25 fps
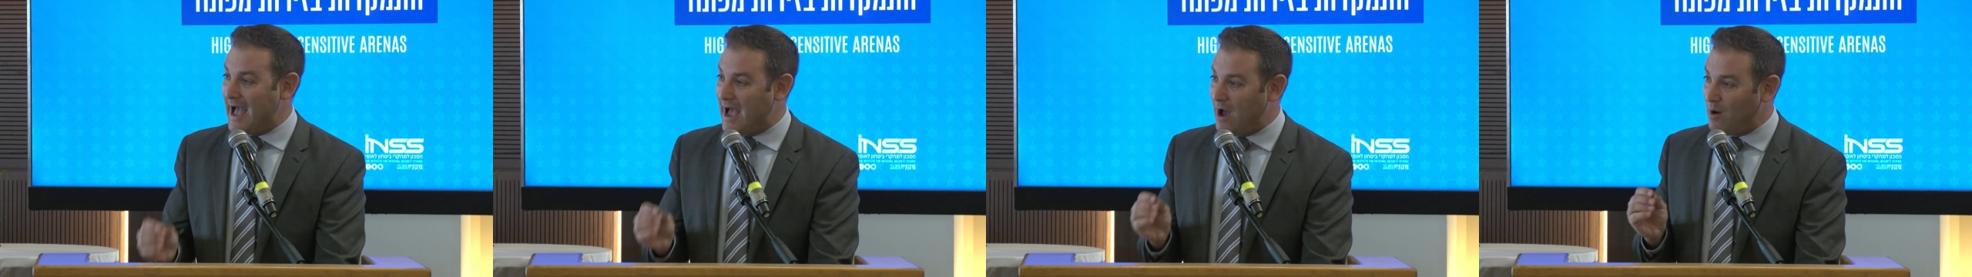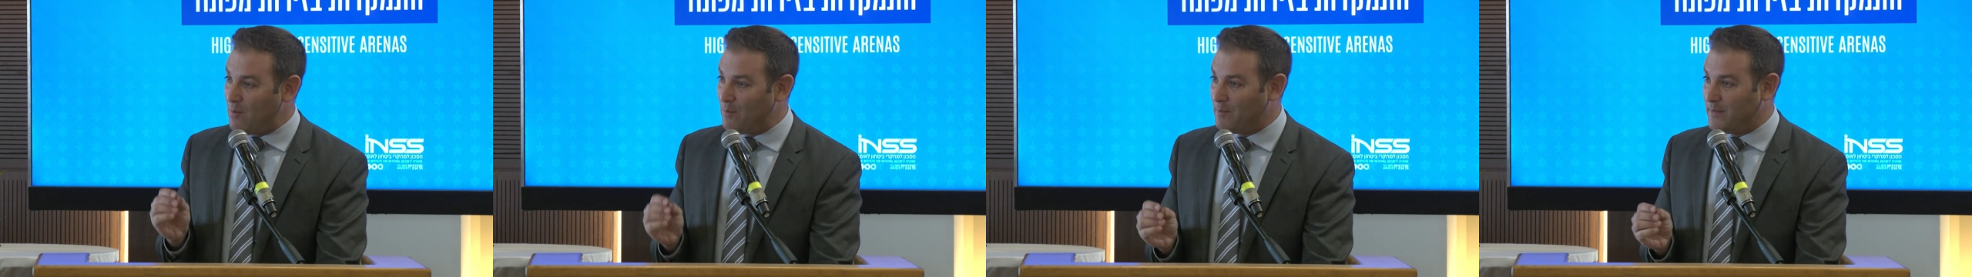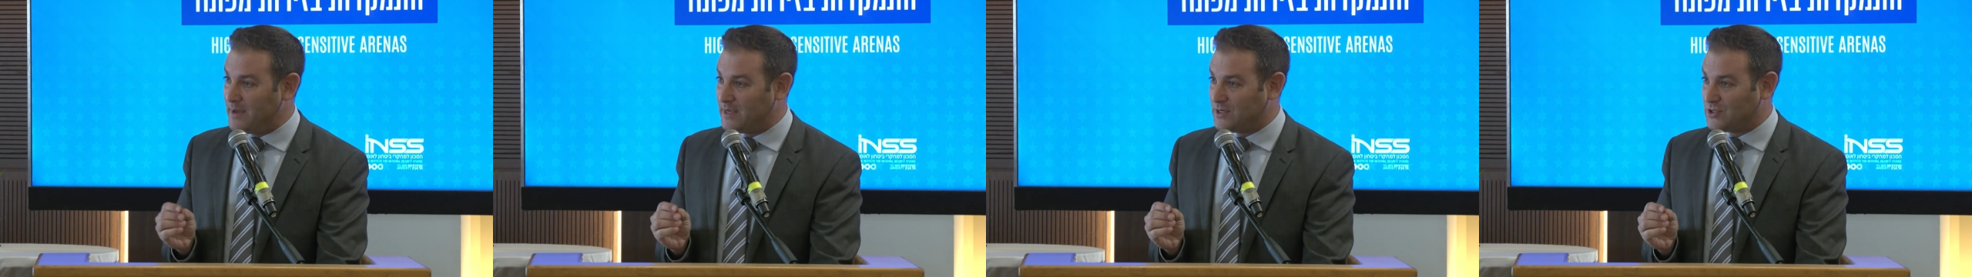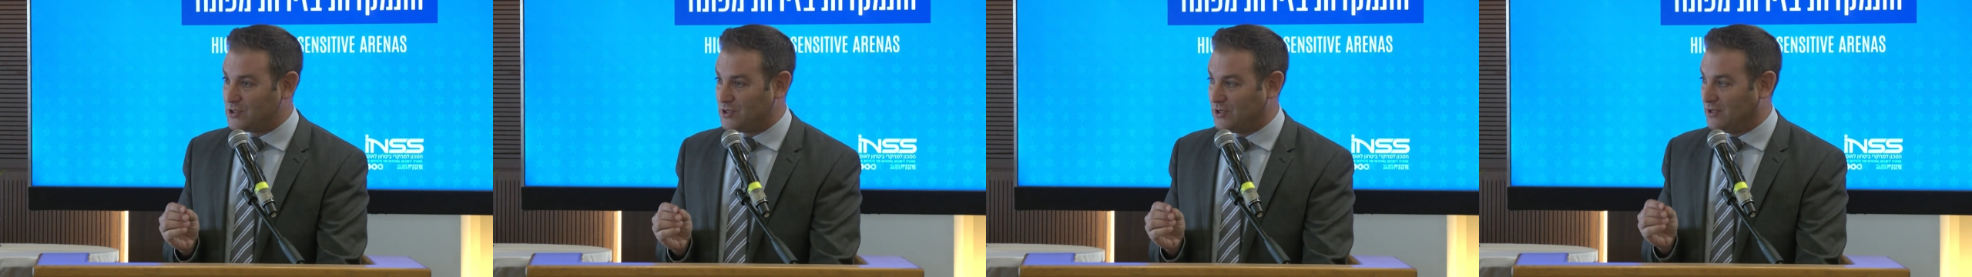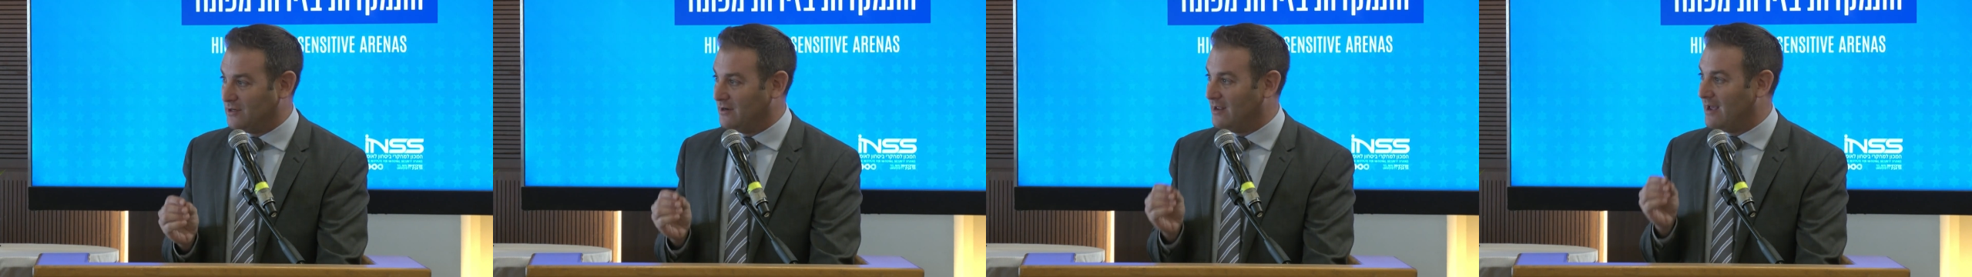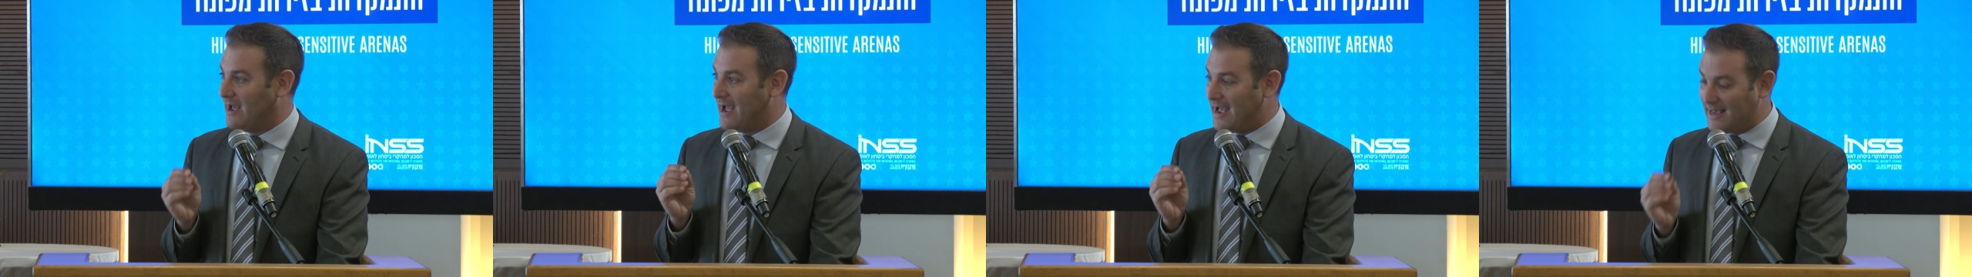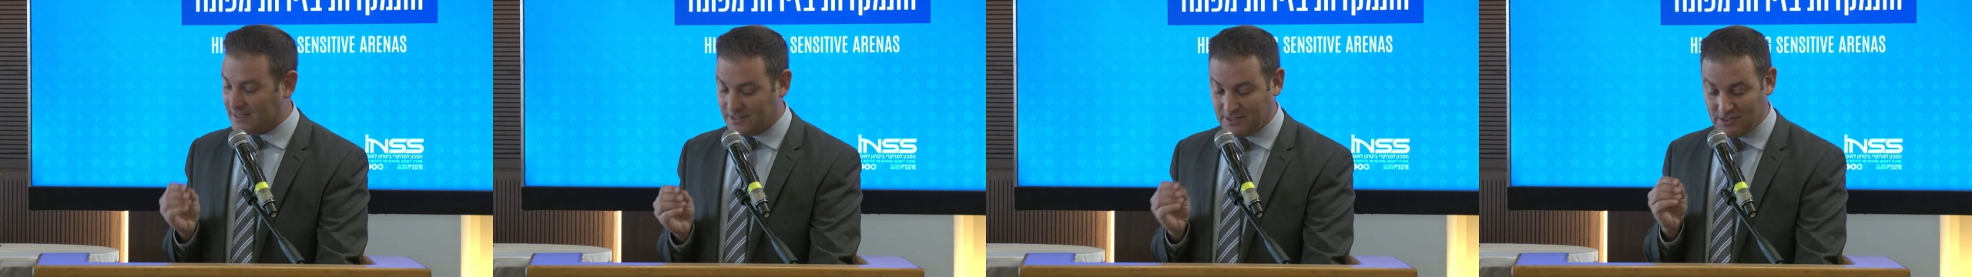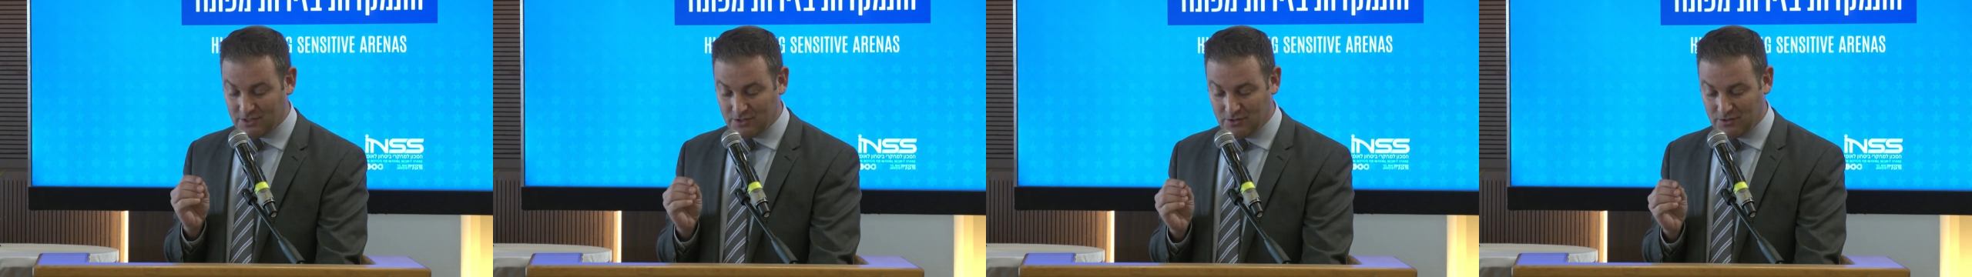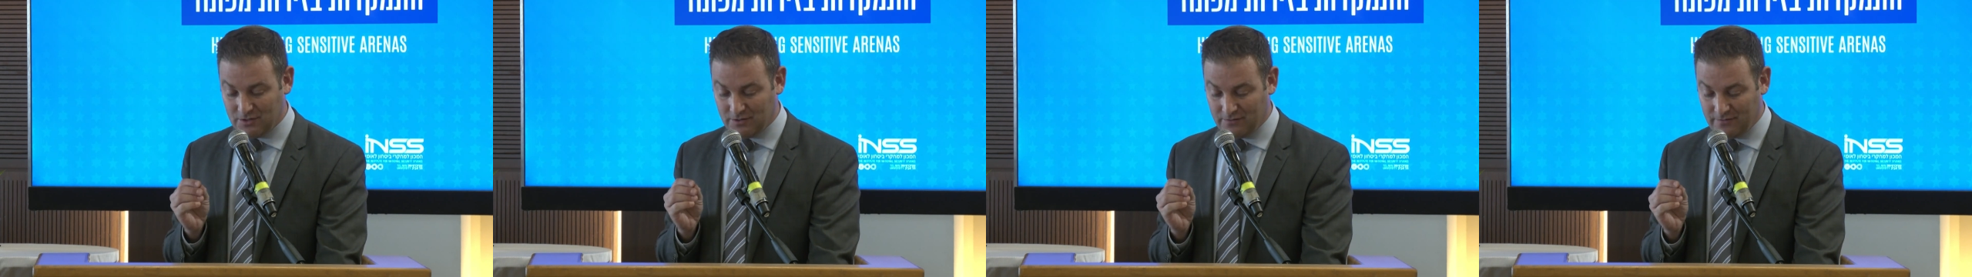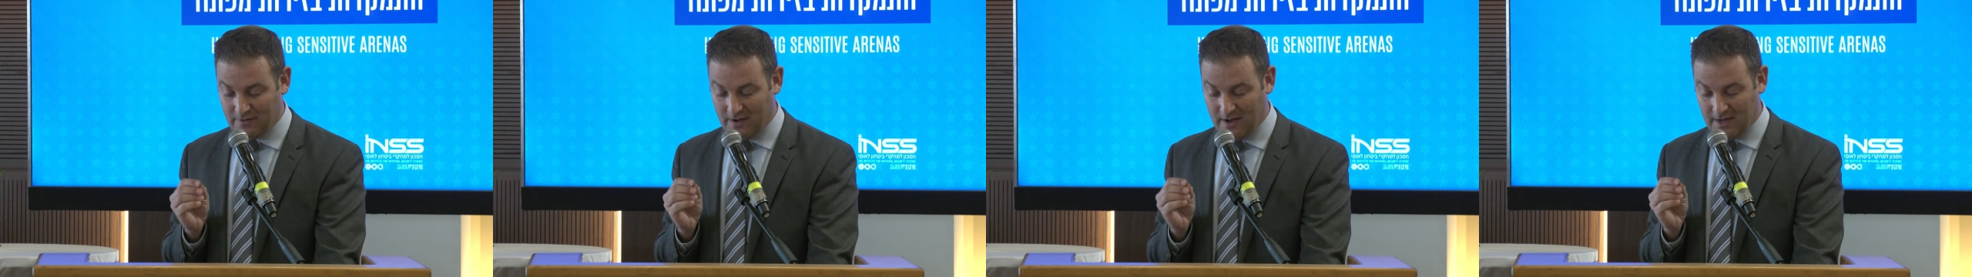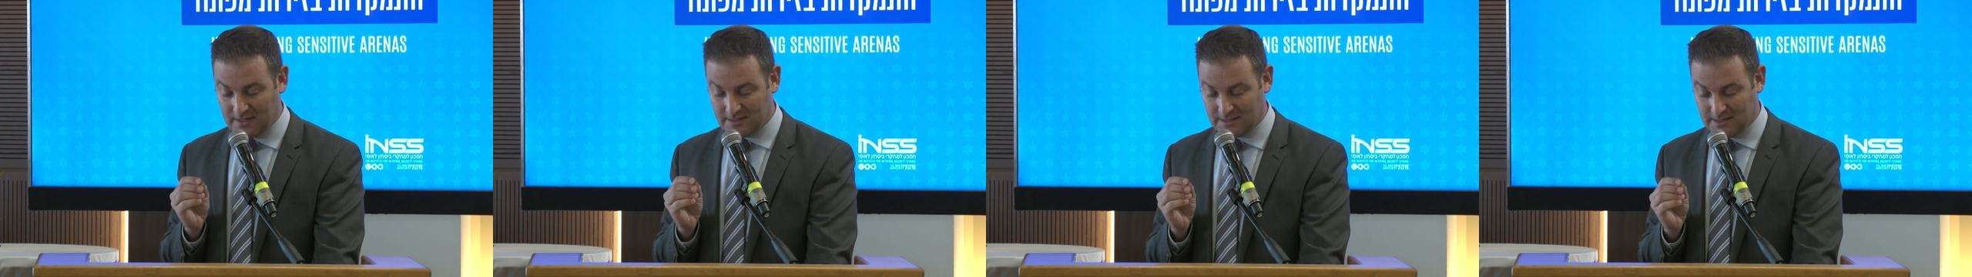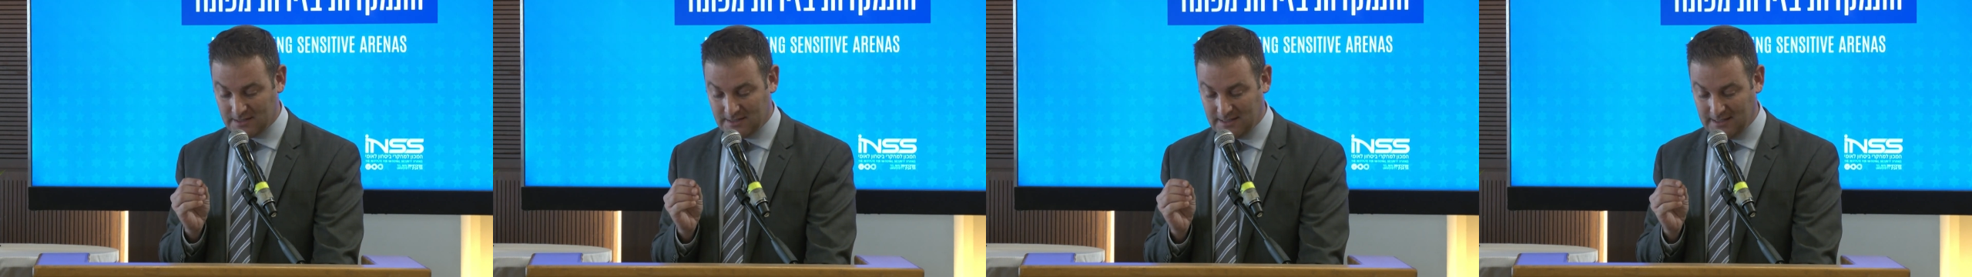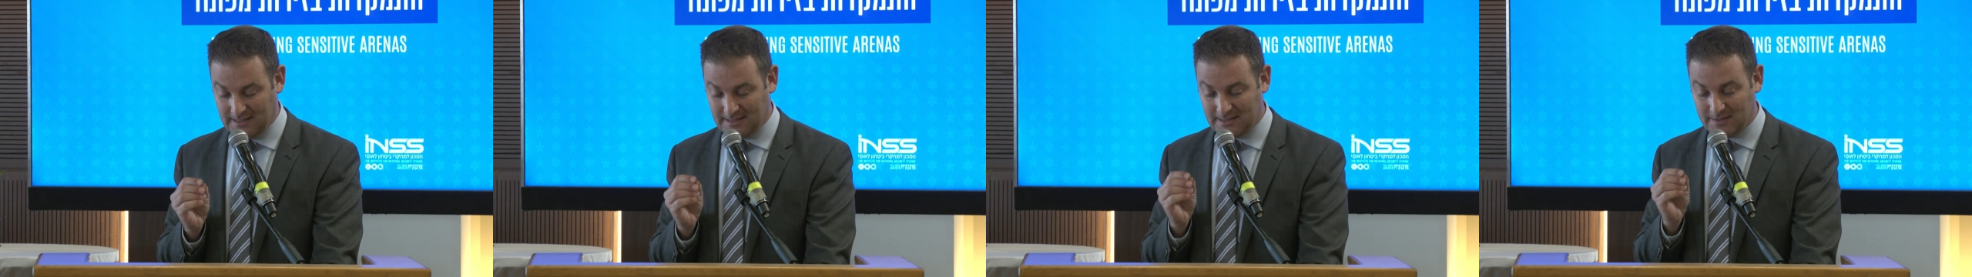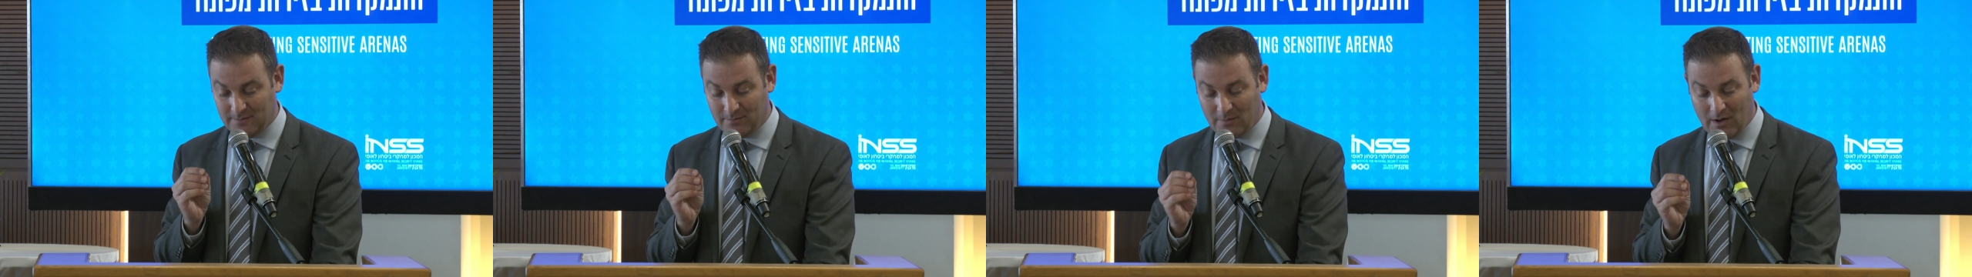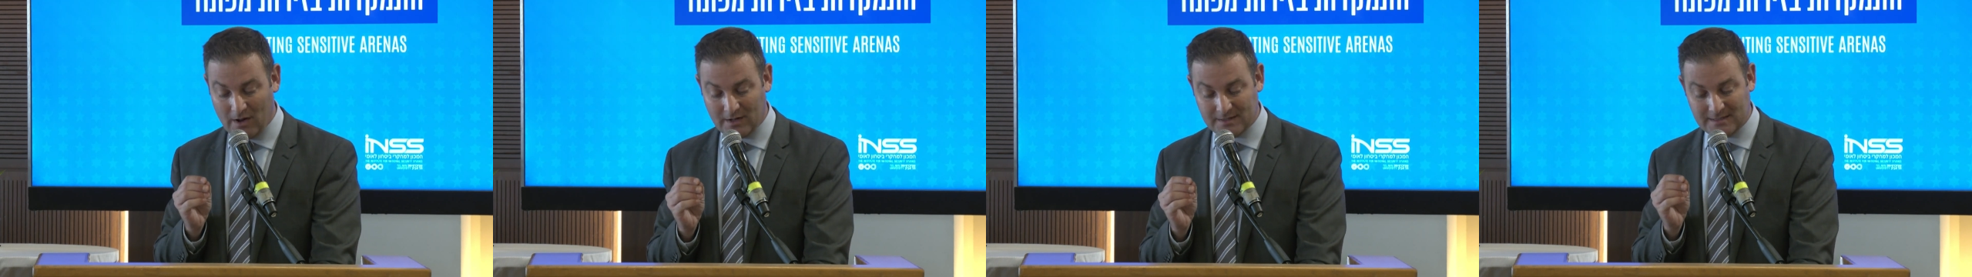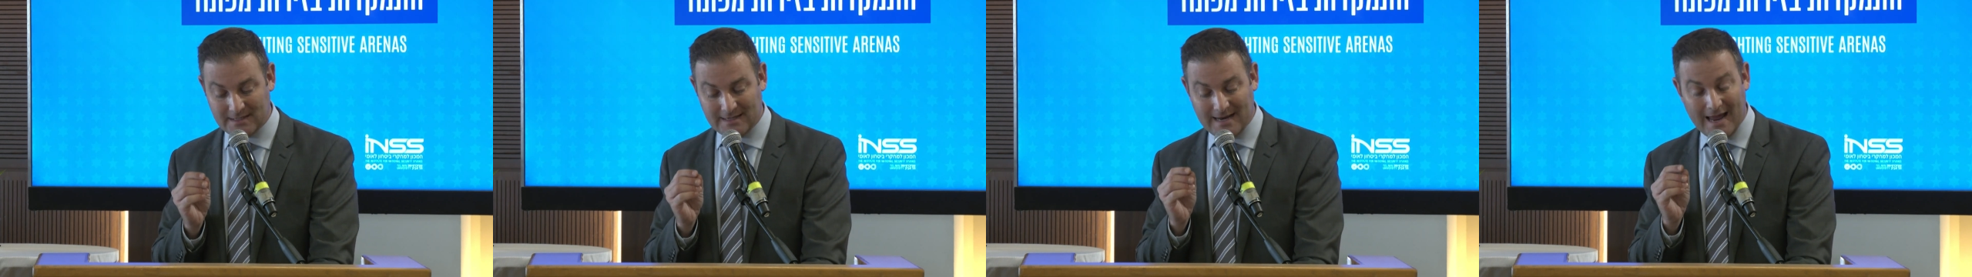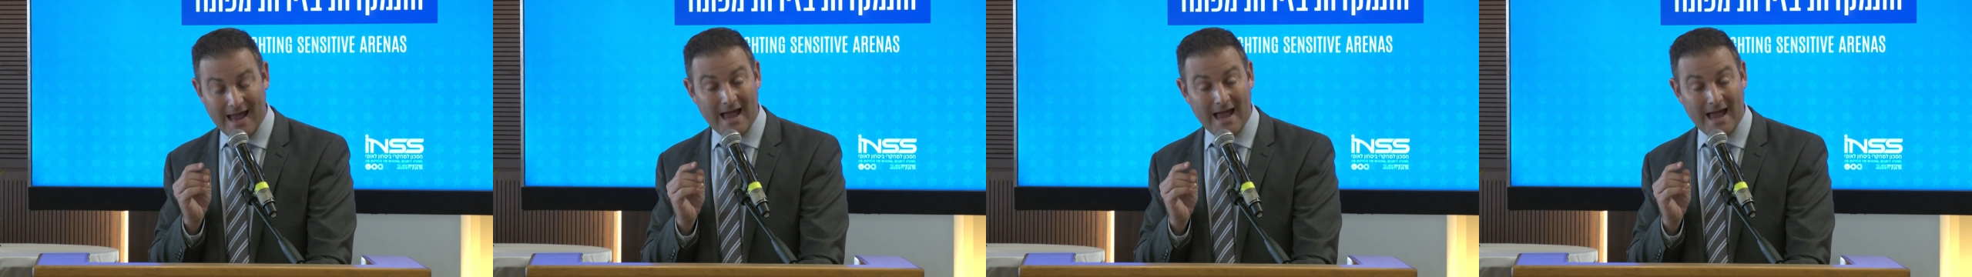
"Our mission as a university demands